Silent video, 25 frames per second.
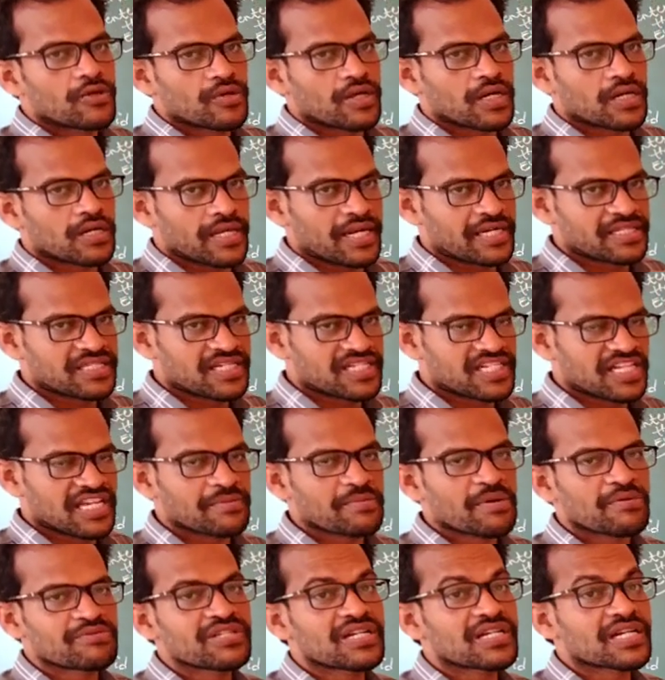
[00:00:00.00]
We are at the
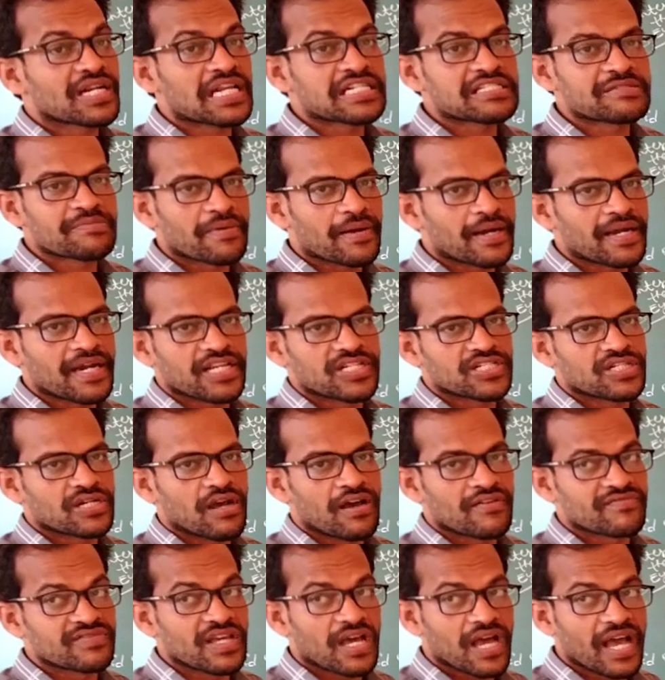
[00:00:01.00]
time of the
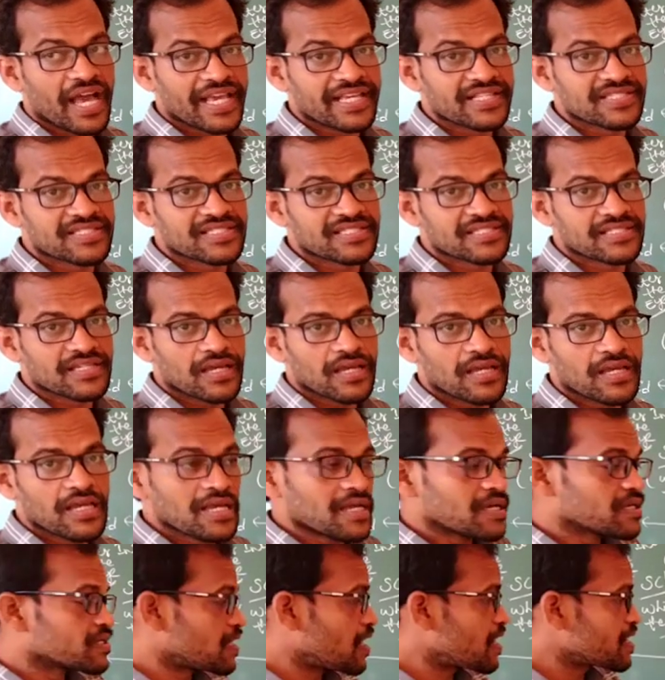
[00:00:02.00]
transplantation of the eyes,
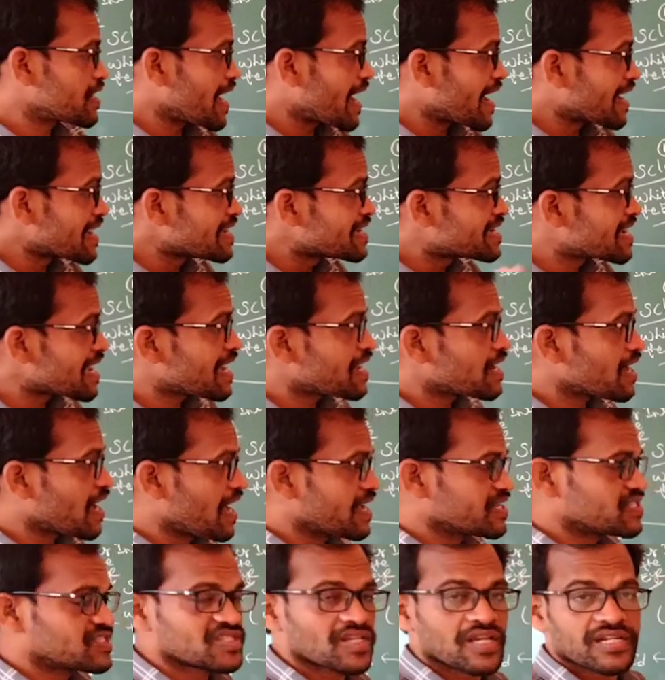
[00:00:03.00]
not entire
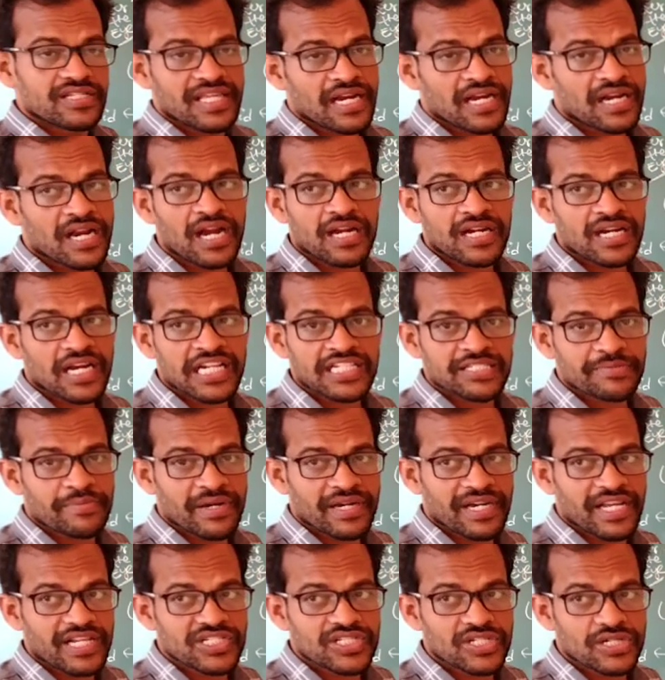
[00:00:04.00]
eyes are there, not
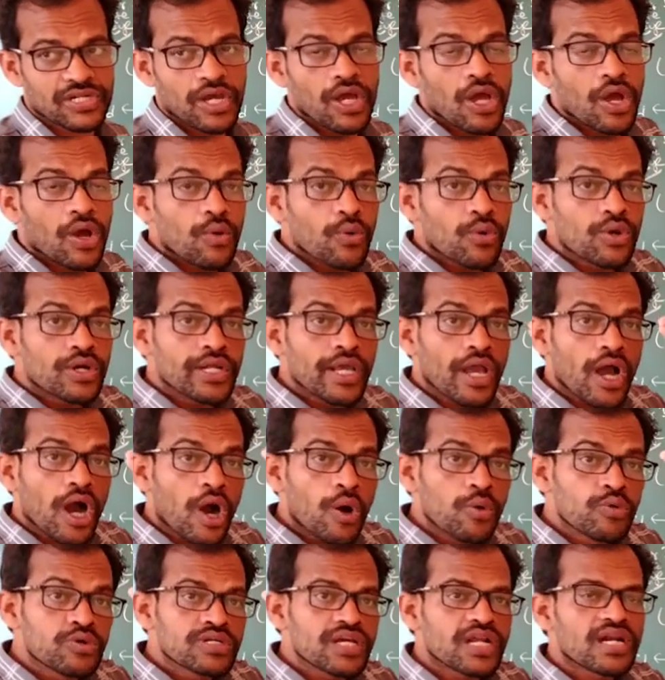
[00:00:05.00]
transplantation. Only
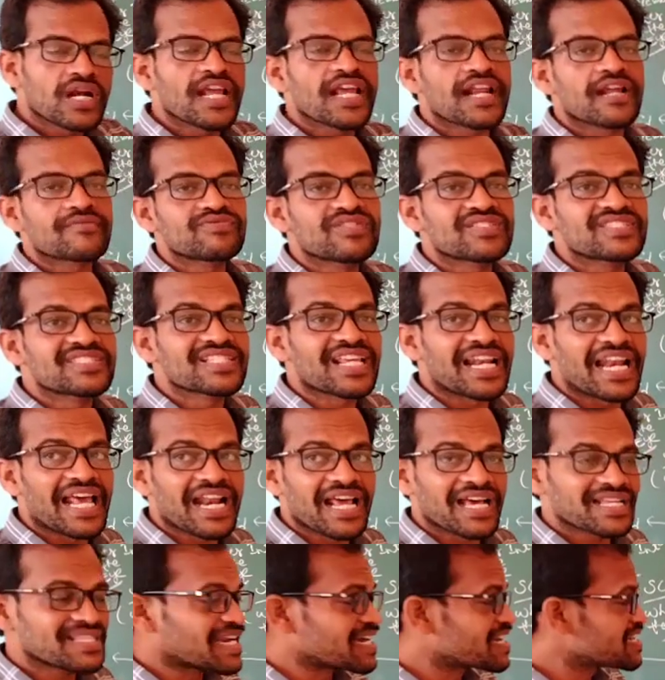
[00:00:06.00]
outer layer of the
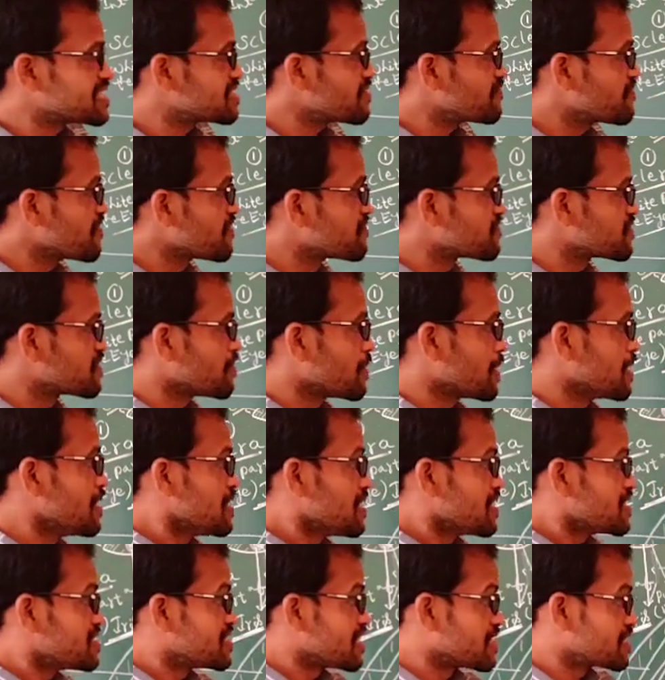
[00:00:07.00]
sclera, that is the
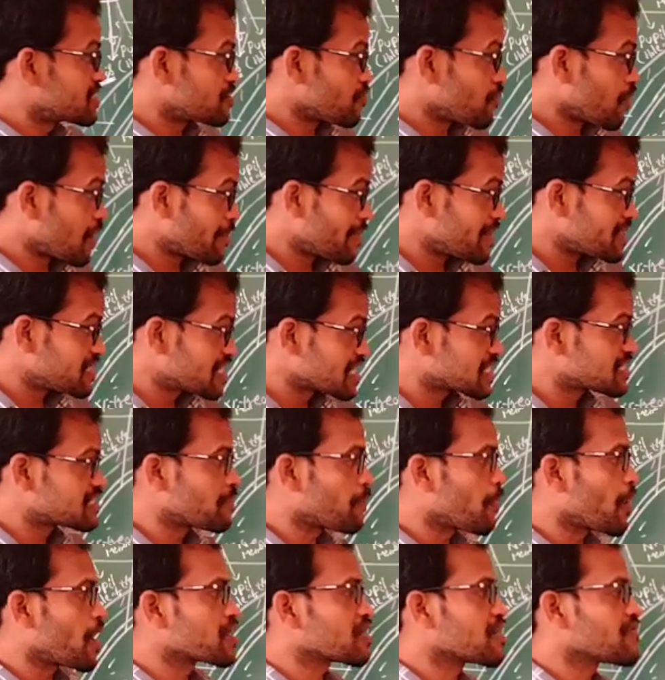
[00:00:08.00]

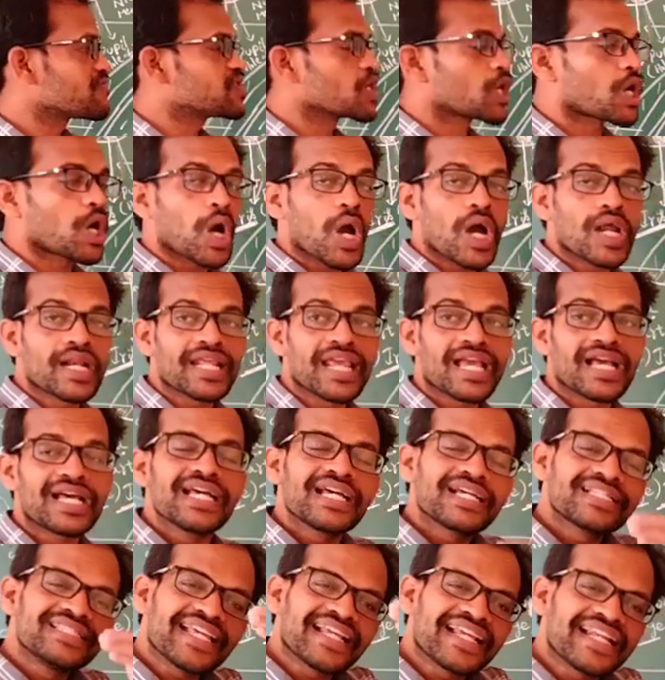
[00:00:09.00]
1/6 part of the cornea,
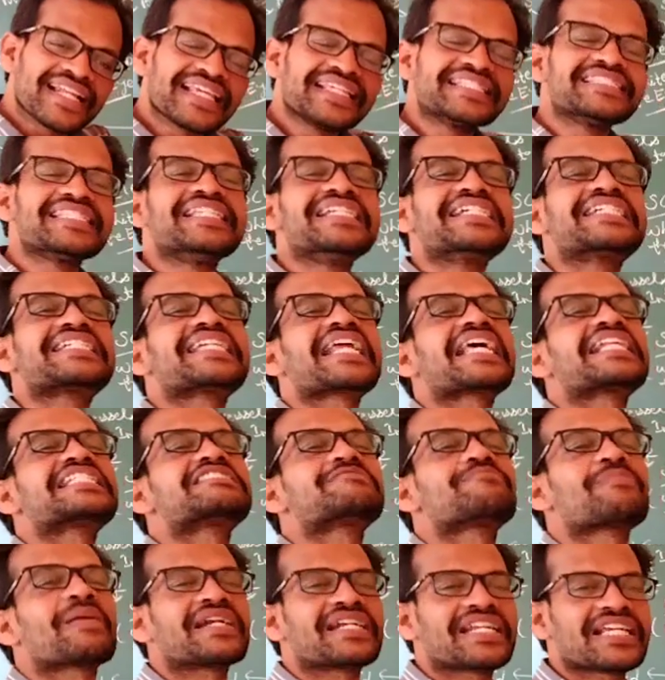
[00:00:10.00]
they can easily
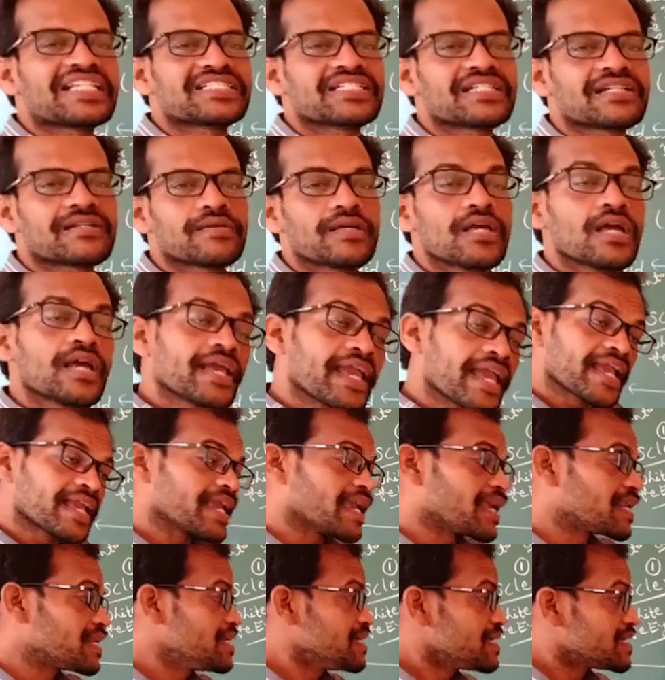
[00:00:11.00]
transplantation.
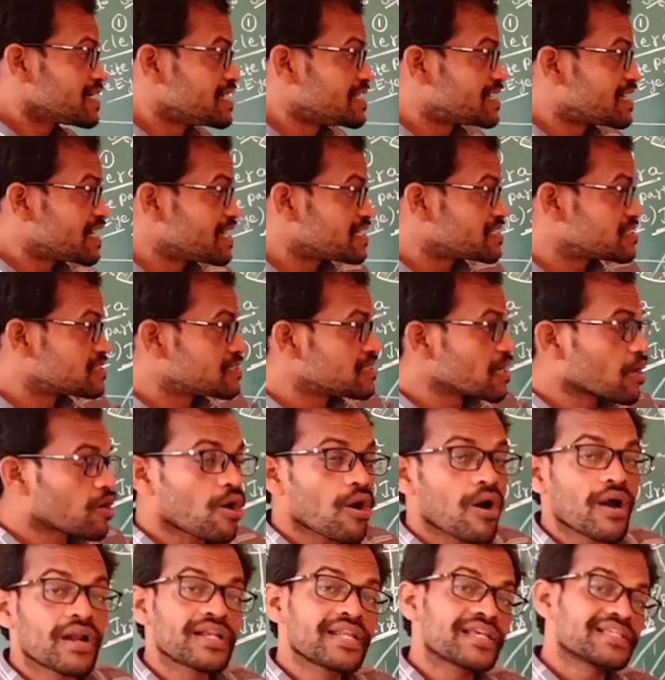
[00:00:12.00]
Again, it is the
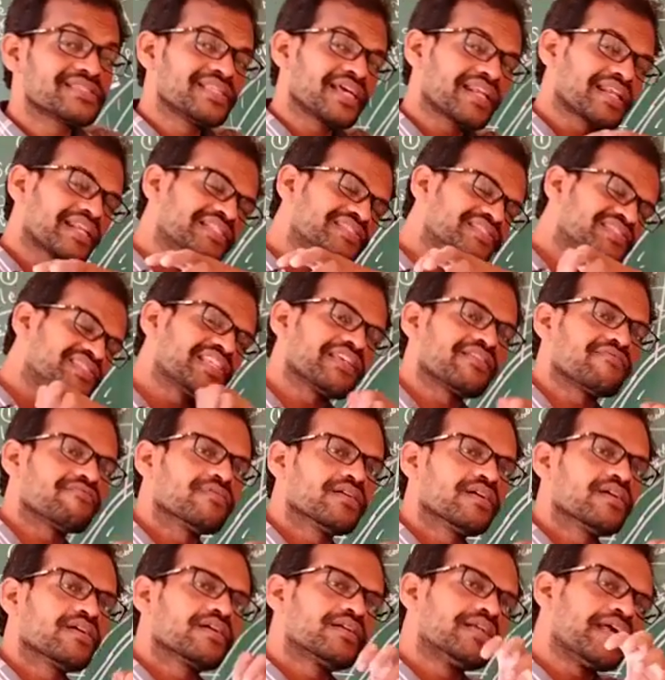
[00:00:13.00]
cornea they receive
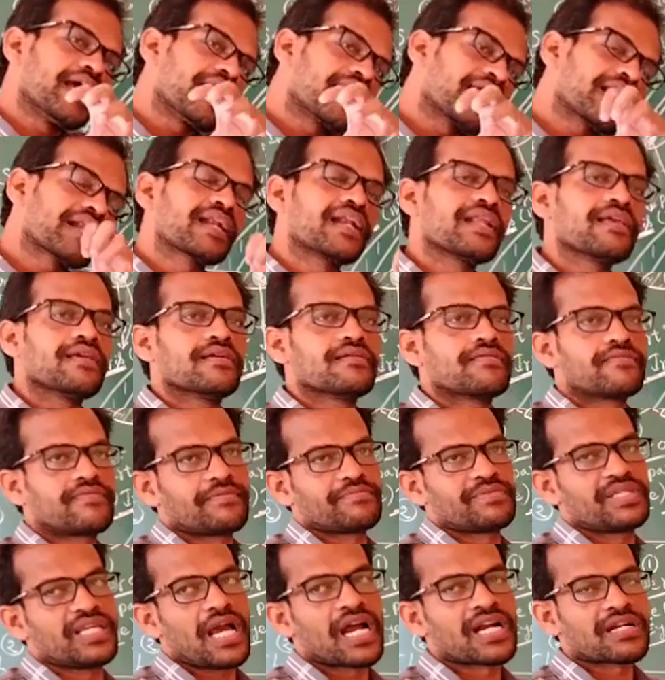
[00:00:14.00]
directly
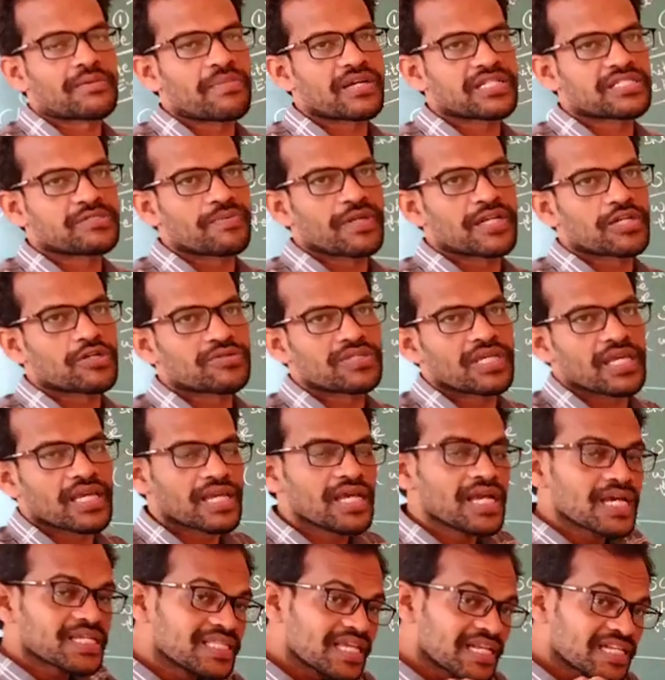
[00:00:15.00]
from the atmosphere
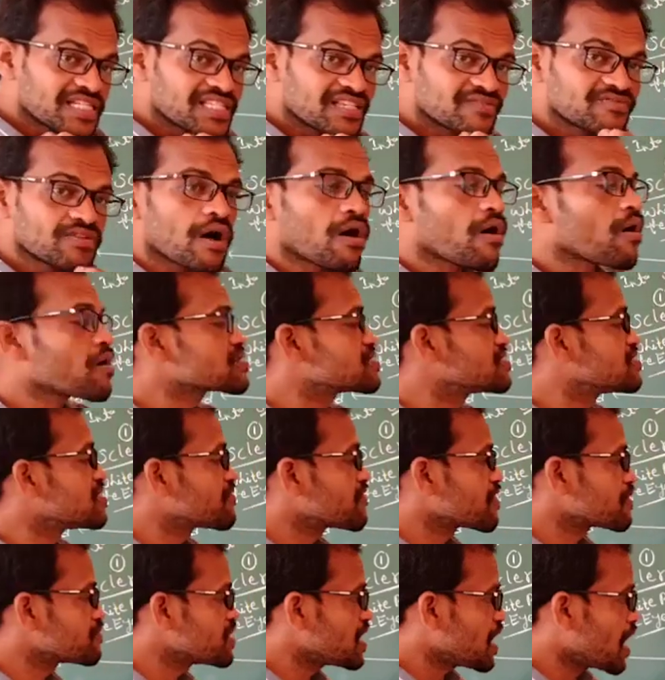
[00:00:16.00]
they receive the
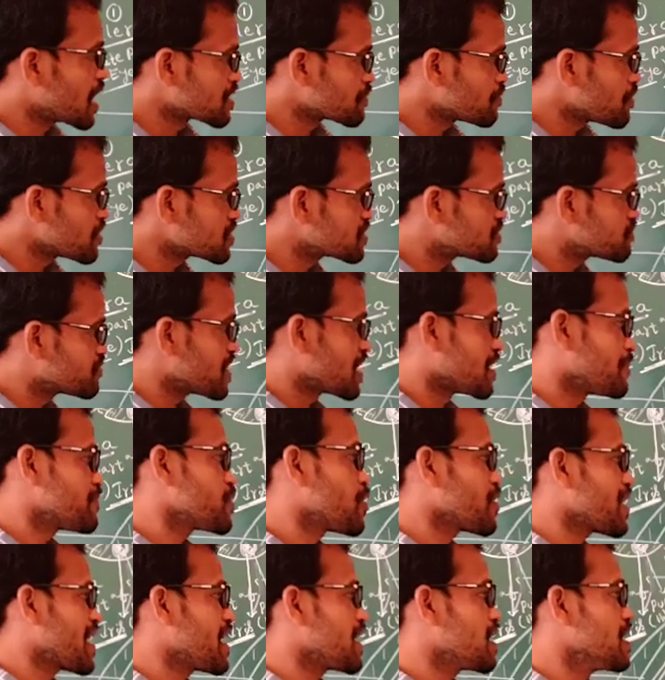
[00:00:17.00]
oxygen from the atmosphere.
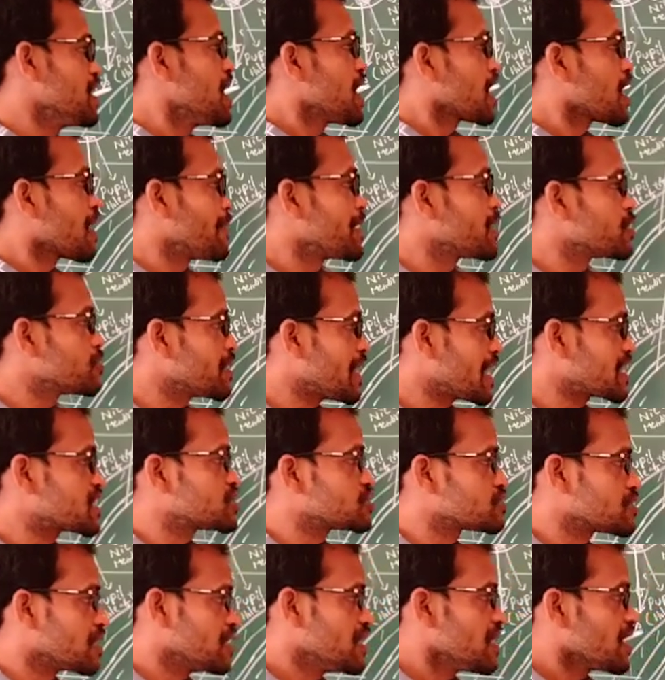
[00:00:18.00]
Okay, coming to the
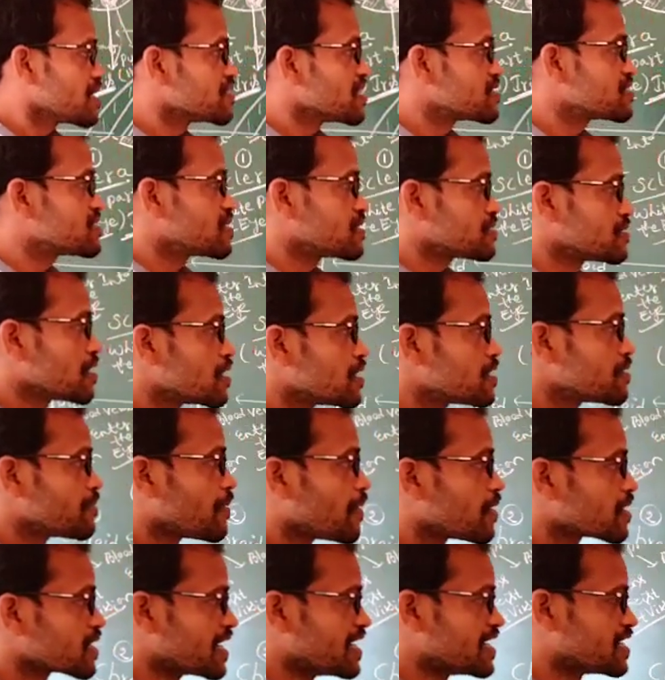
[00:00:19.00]
next, the third
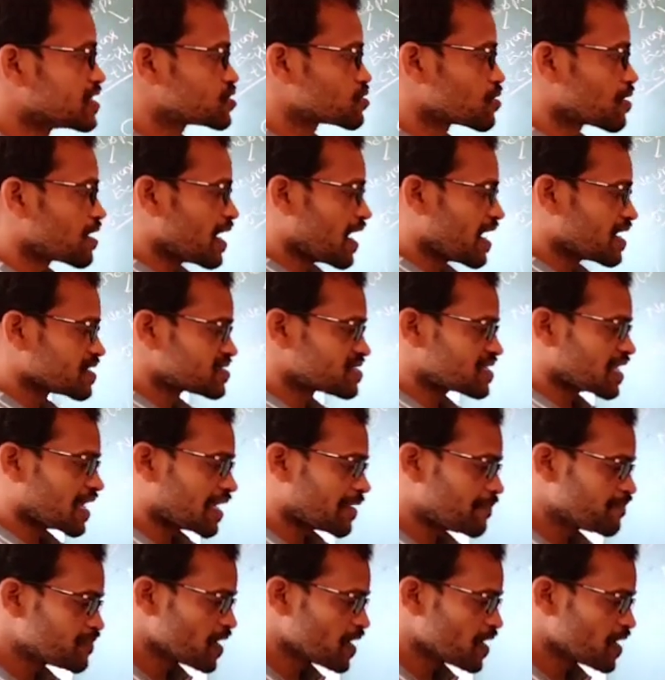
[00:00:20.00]
part, it is known as